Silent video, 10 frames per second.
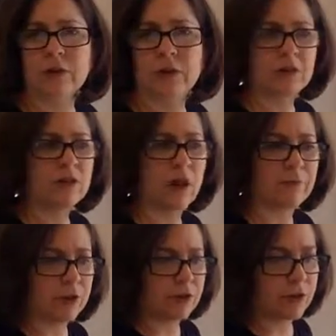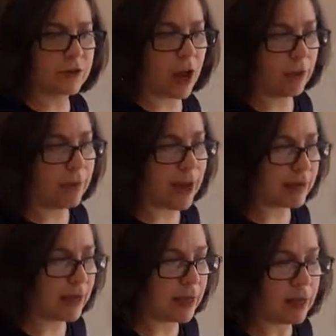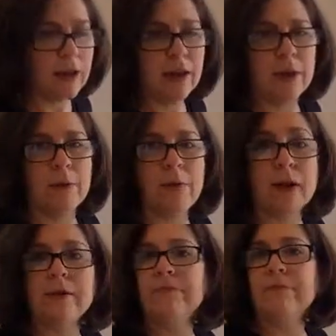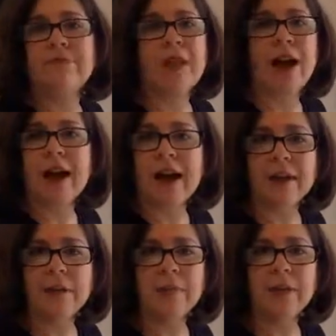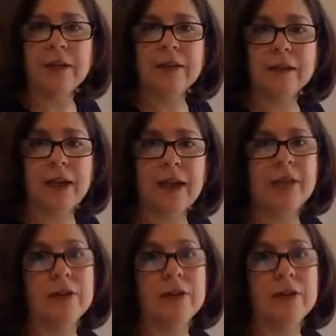softer style basket. But I hide it in plain sight.